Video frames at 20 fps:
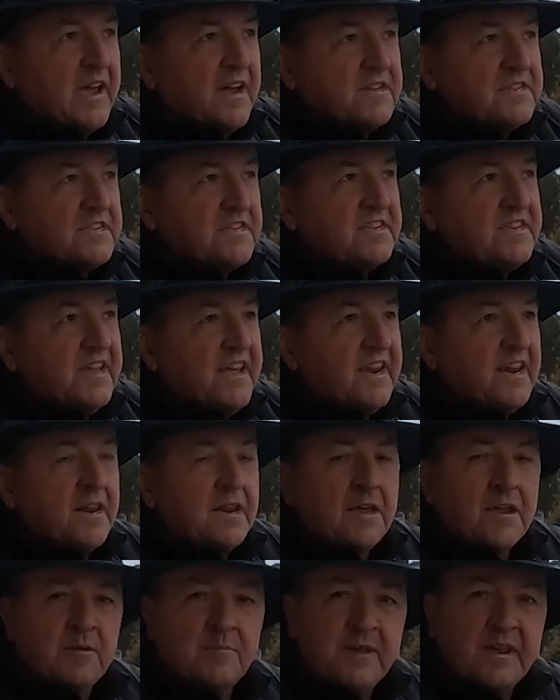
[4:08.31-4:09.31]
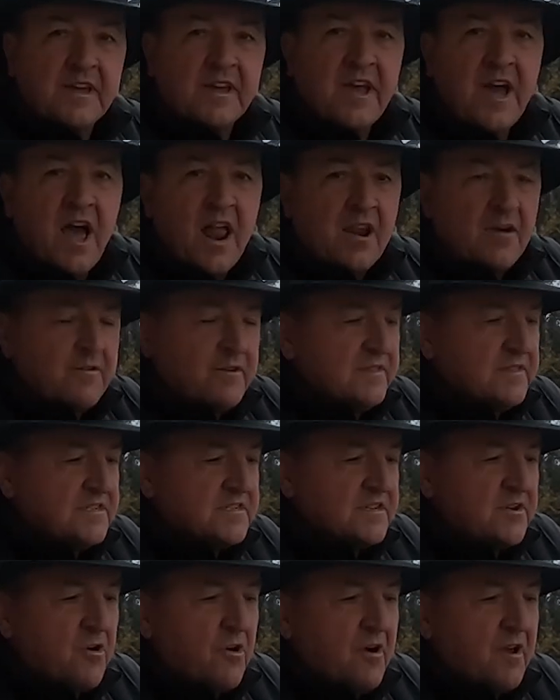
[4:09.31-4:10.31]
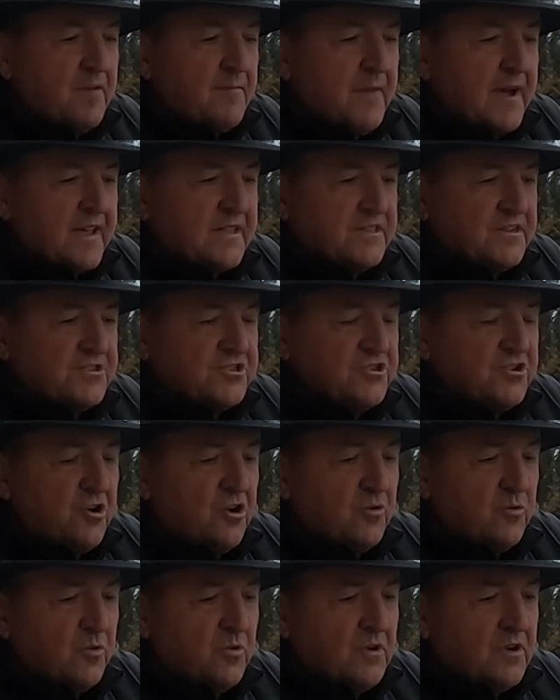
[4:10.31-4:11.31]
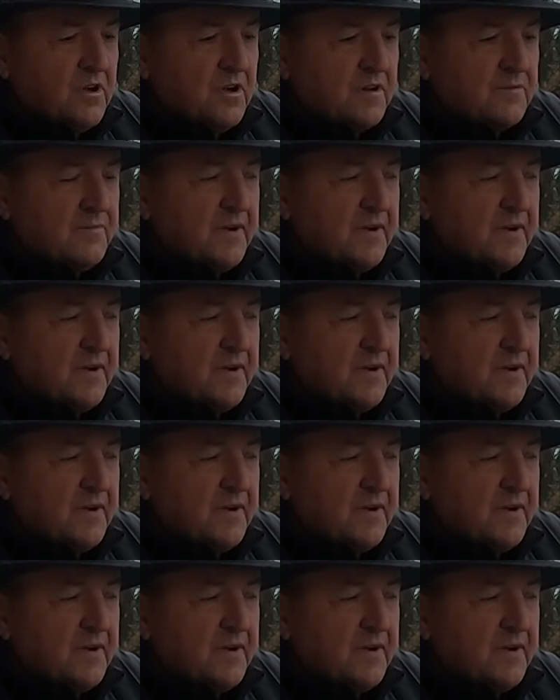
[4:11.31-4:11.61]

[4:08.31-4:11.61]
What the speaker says: I just need a little bit of colour in the sky to make this shot work,